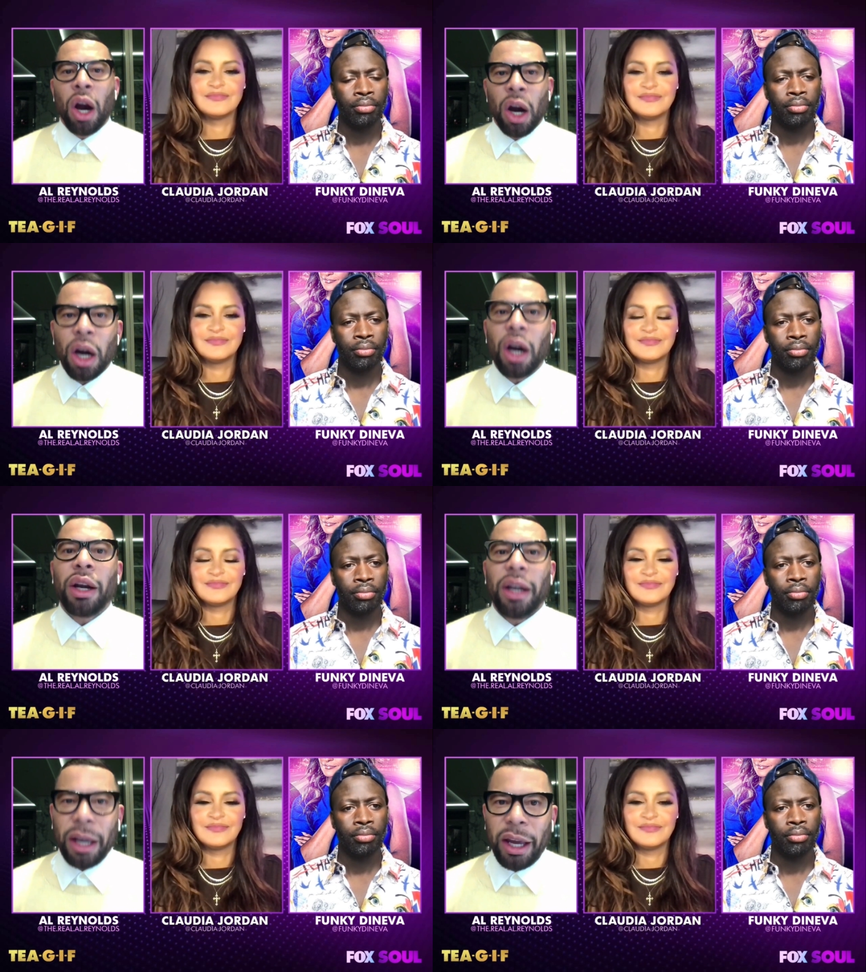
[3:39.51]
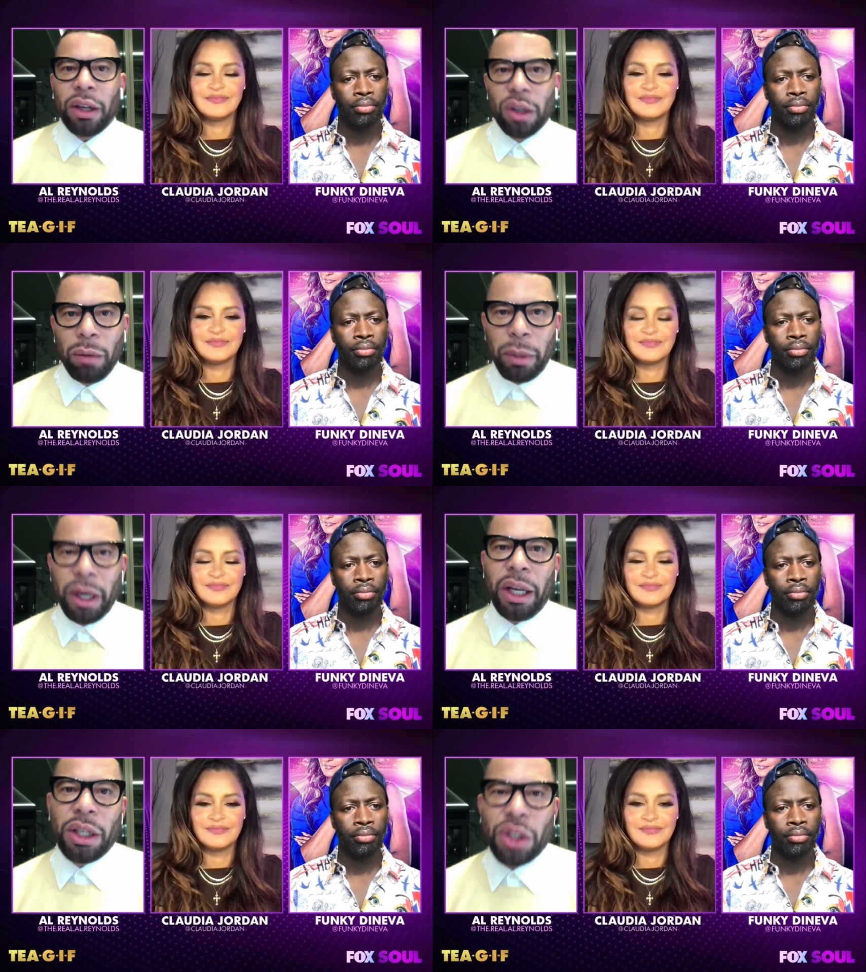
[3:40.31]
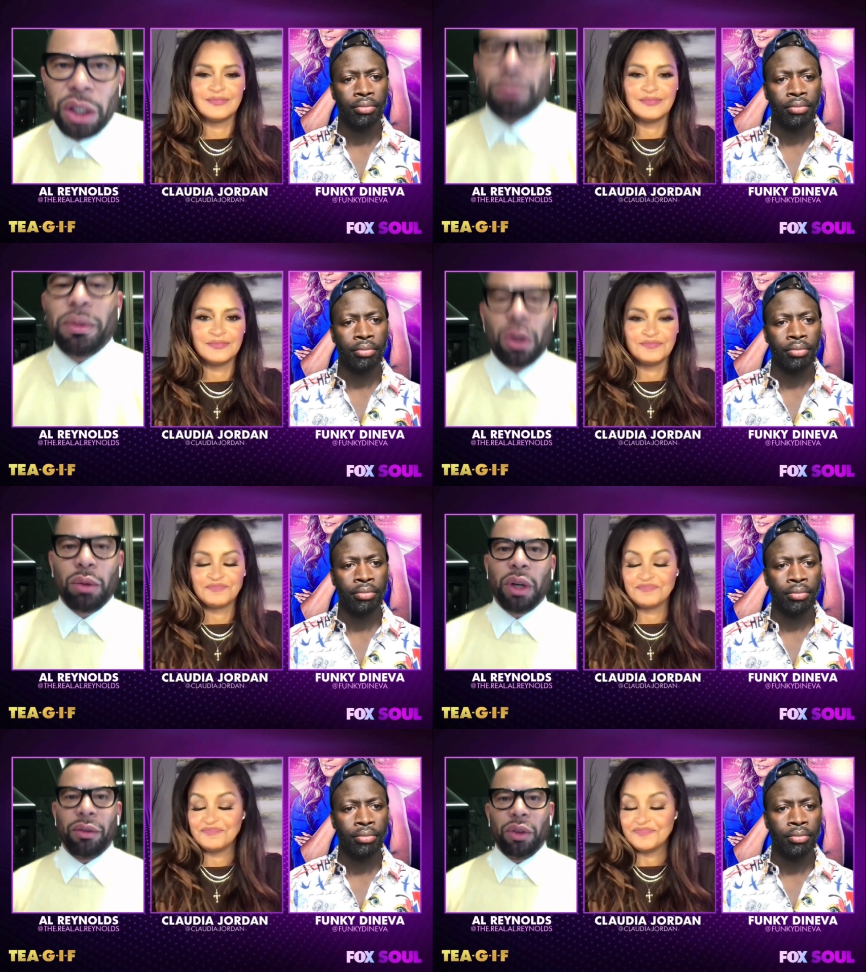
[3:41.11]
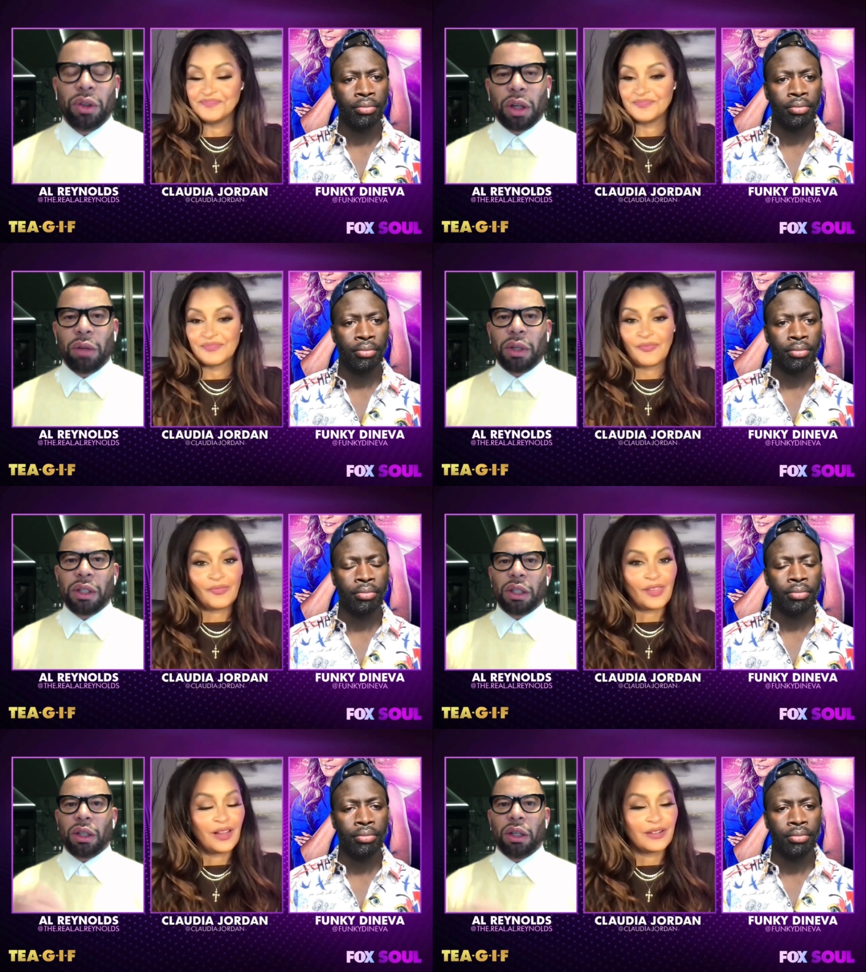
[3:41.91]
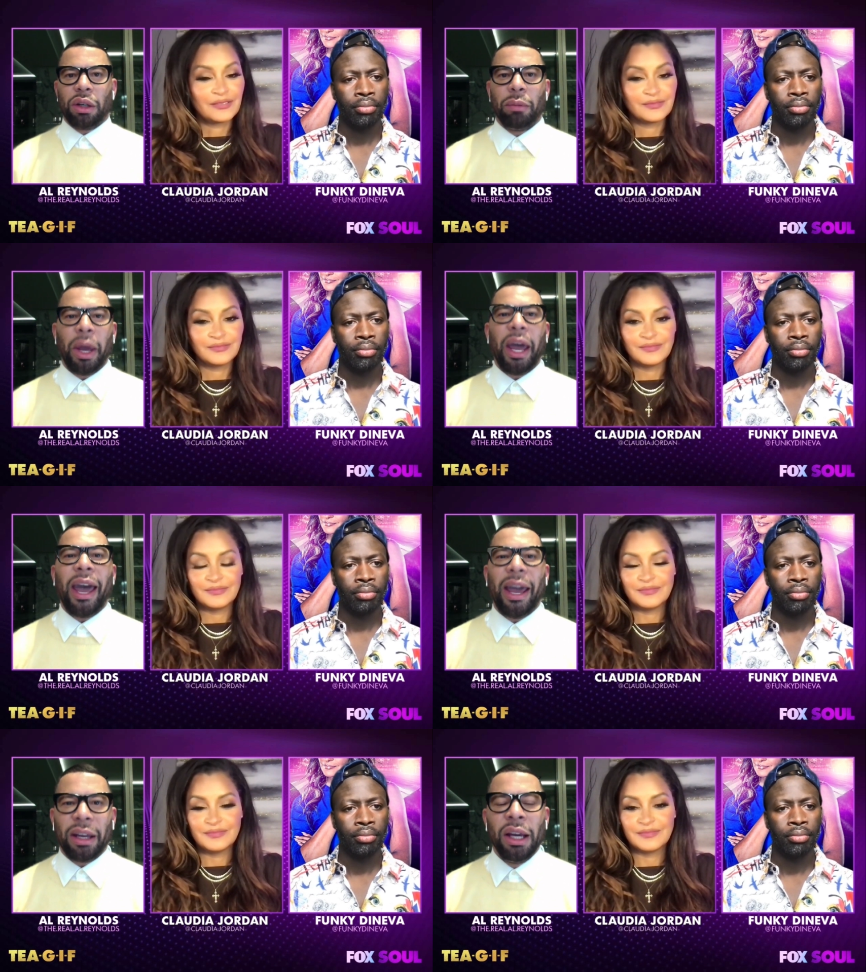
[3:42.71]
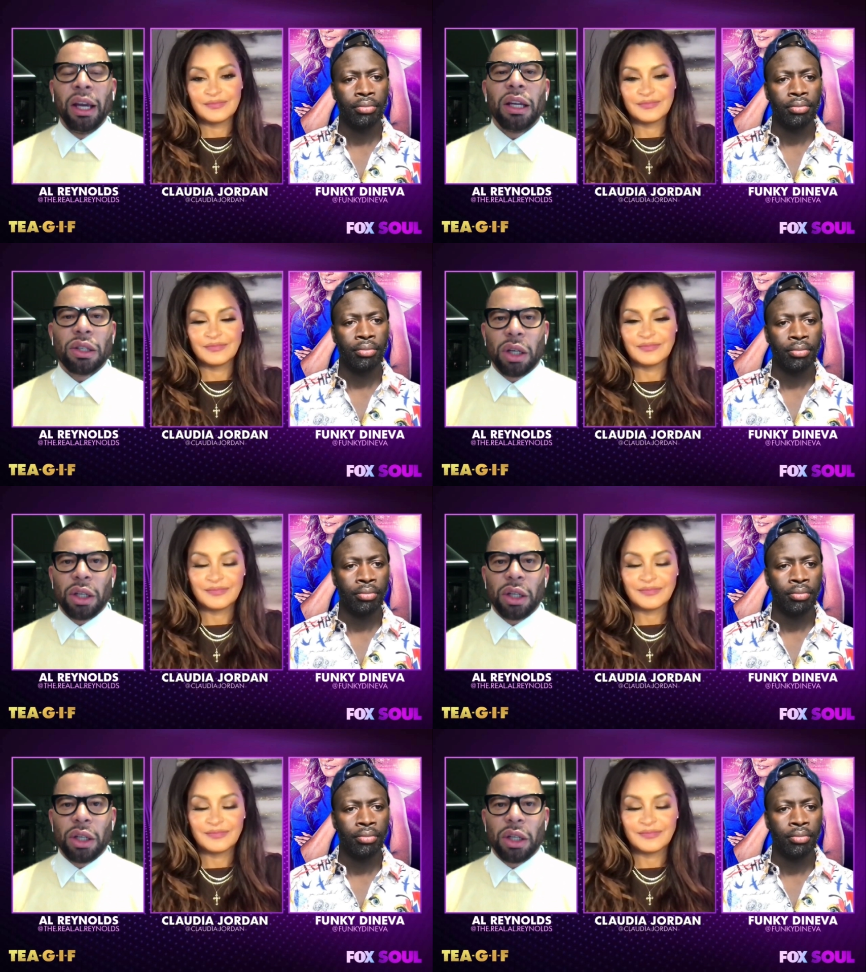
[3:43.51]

Speaker 1: her daggone money chips or whatever you call it, what is it called? Her bag is